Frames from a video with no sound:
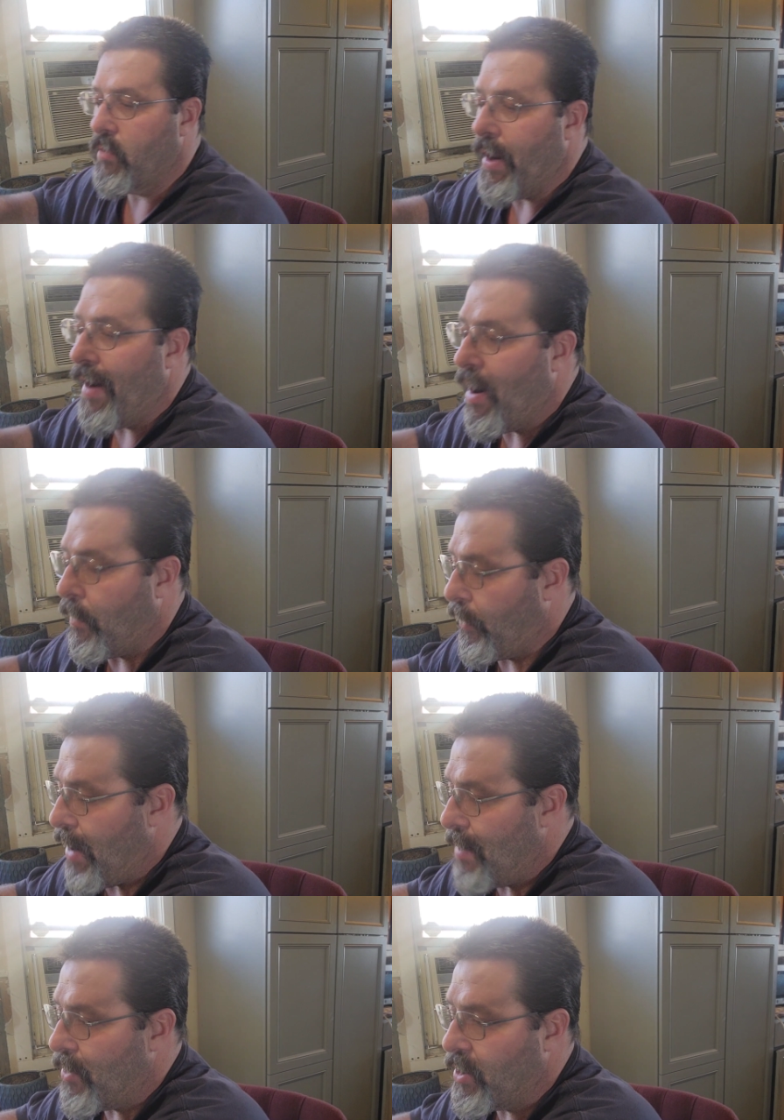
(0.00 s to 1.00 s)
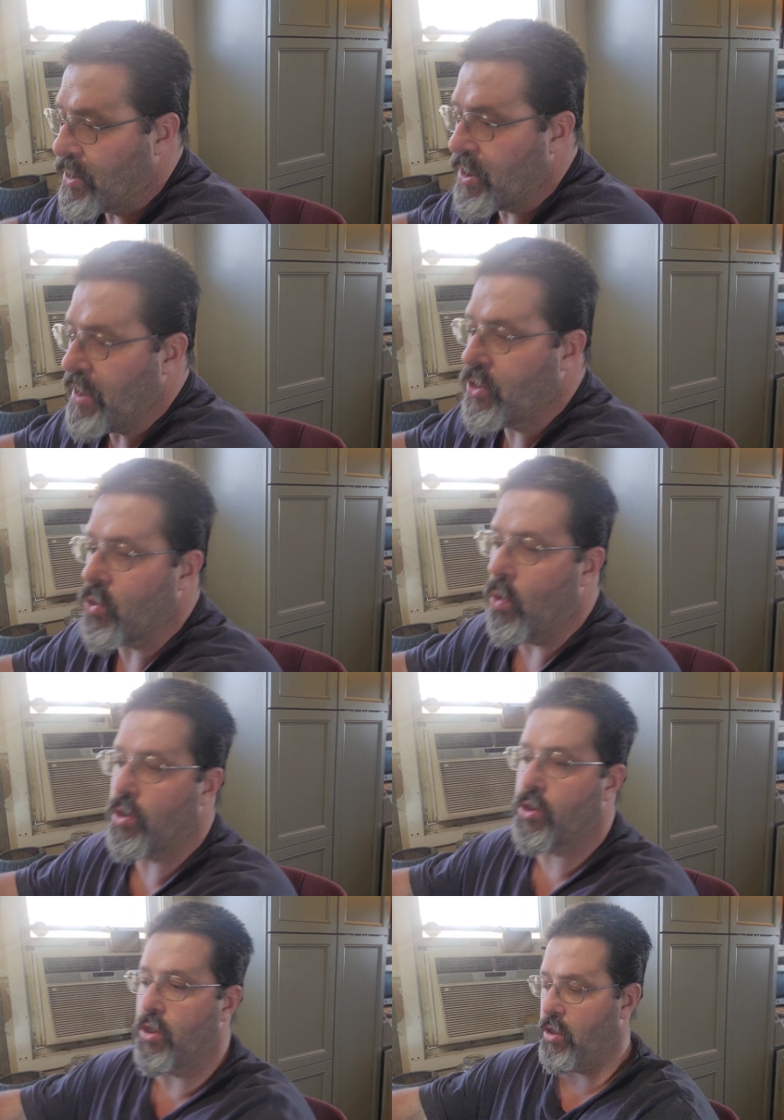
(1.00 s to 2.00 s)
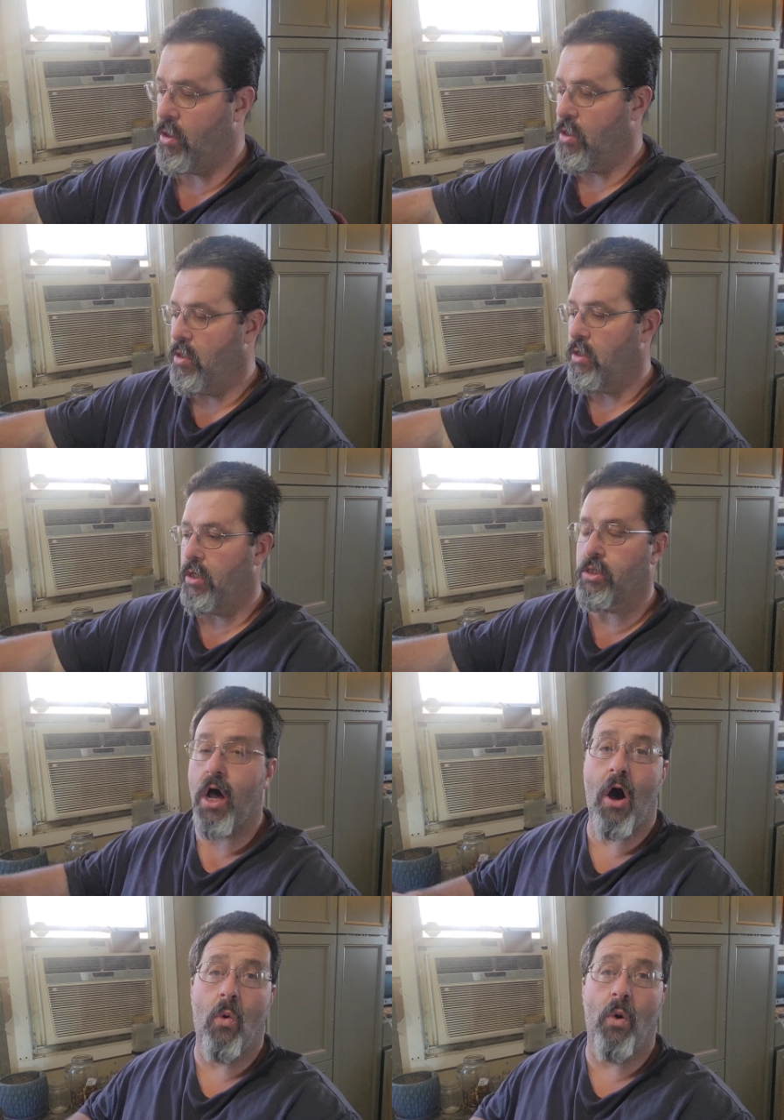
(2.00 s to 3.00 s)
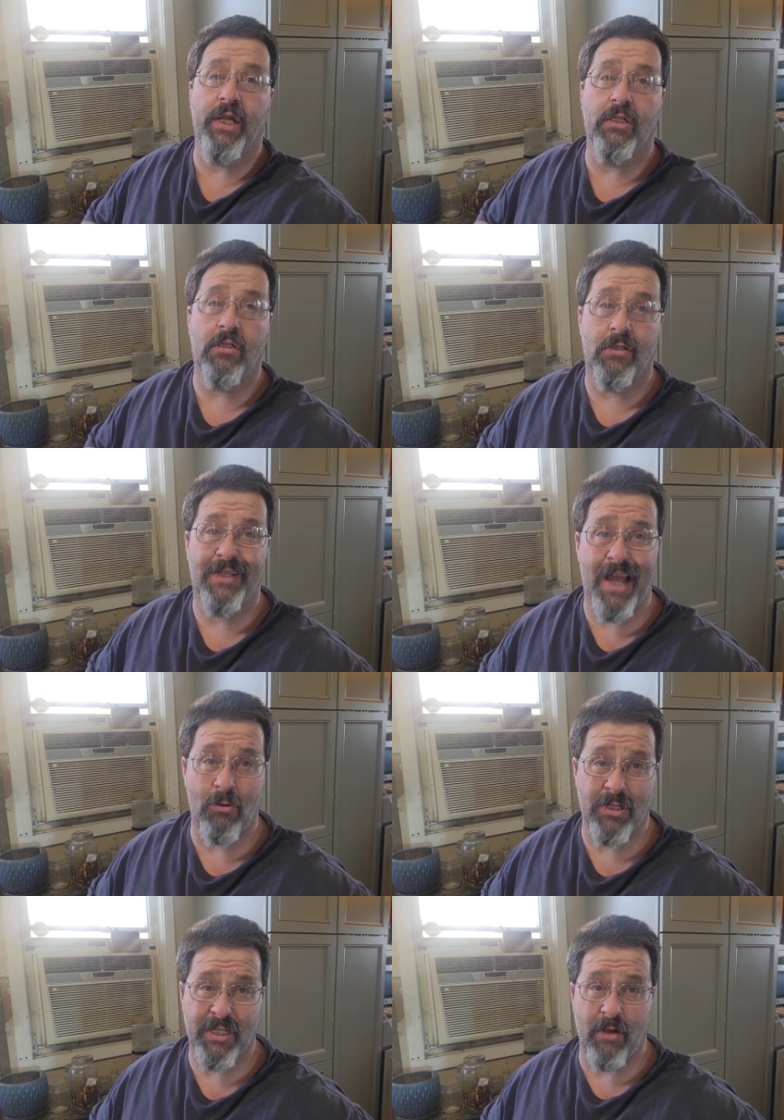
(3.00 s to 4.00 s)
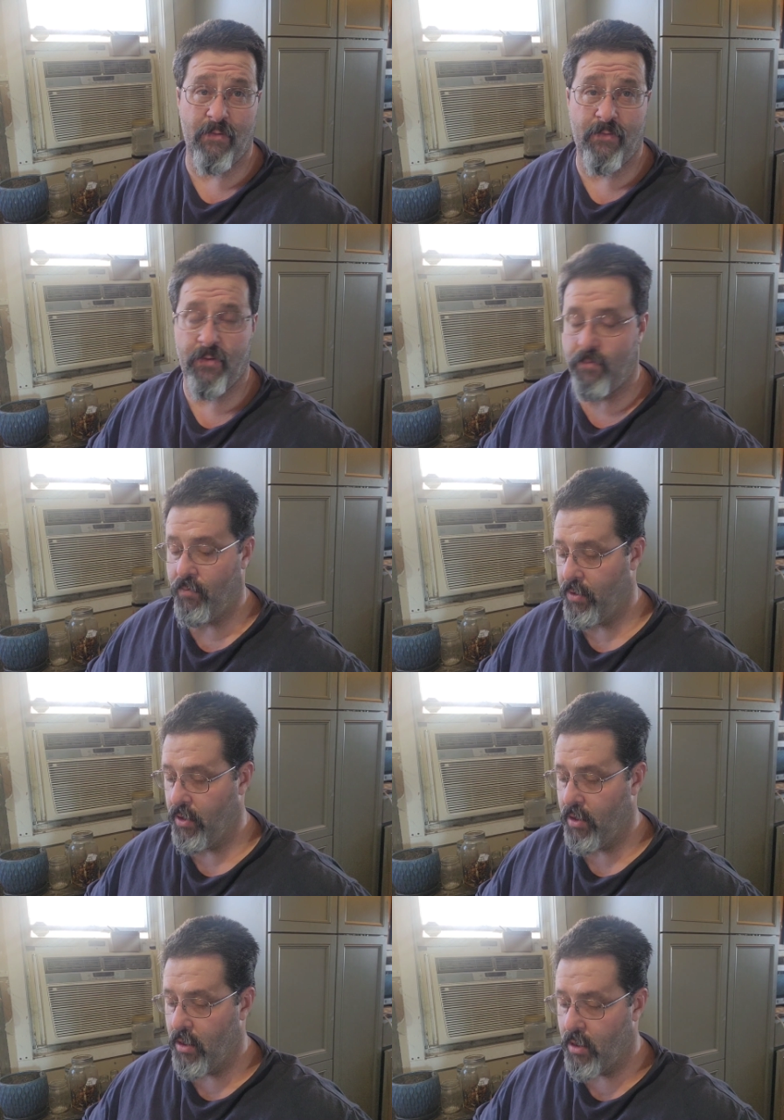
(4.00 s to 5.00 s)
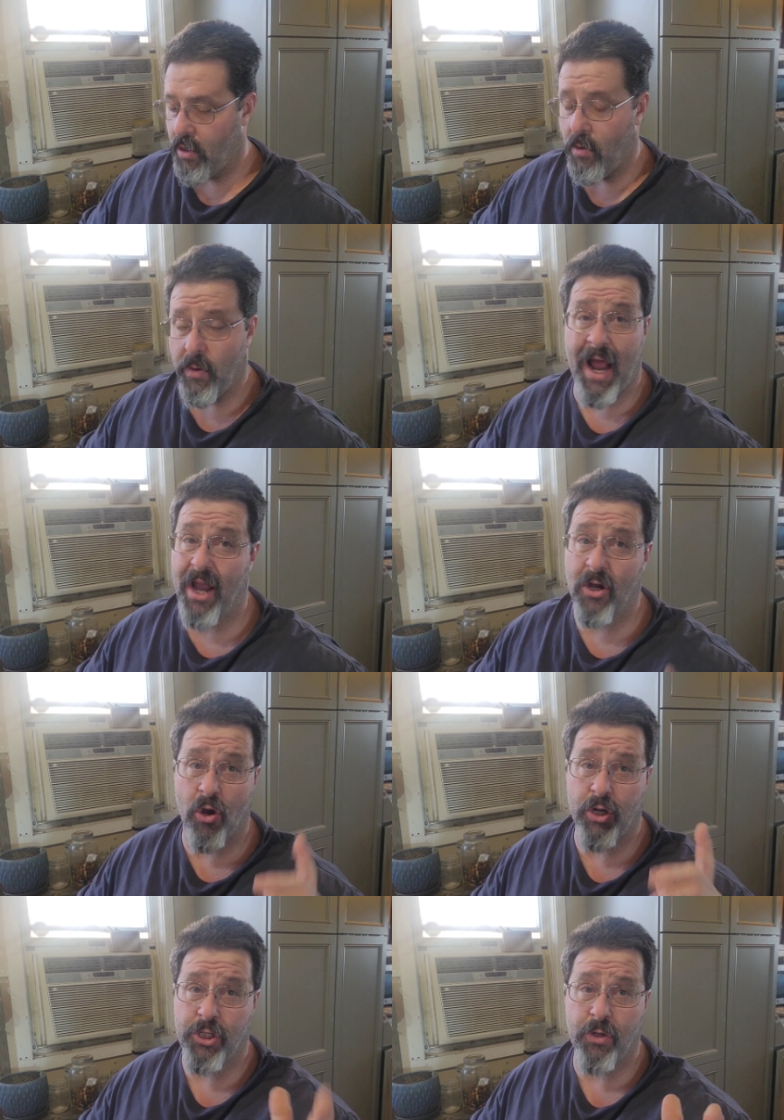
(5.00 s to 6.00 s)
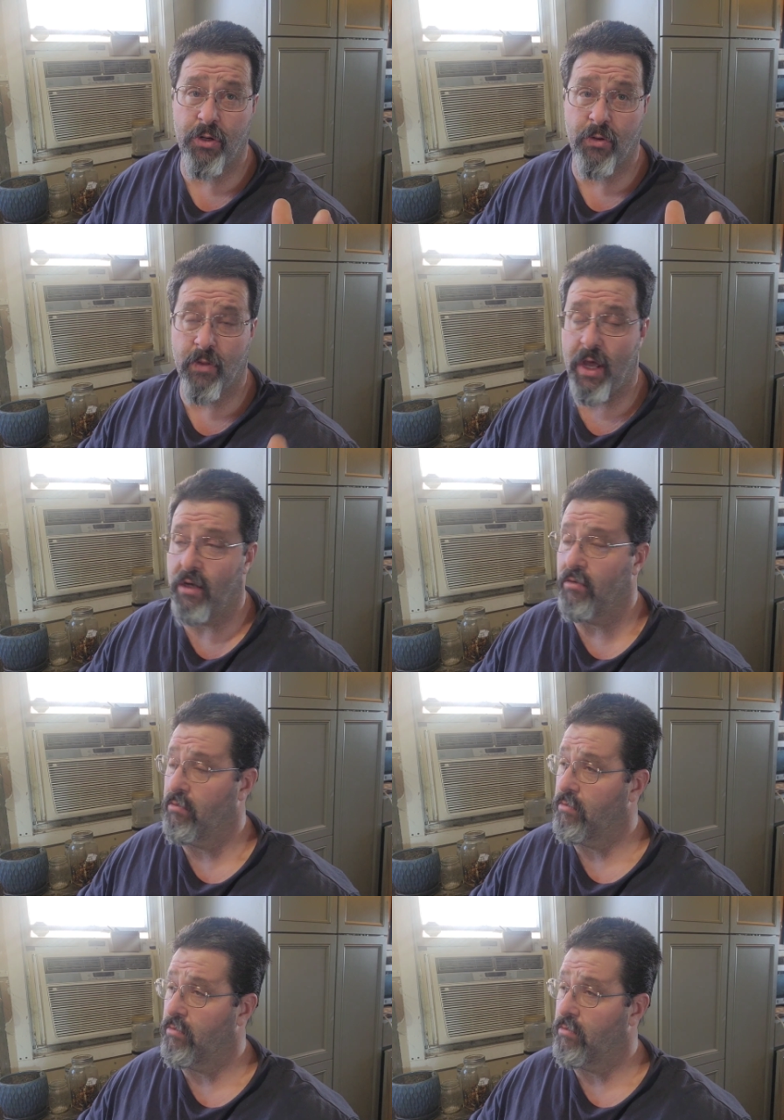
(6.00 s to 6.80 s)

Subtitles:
Now, our primary seed source is always ourself, and I encourage you to do that,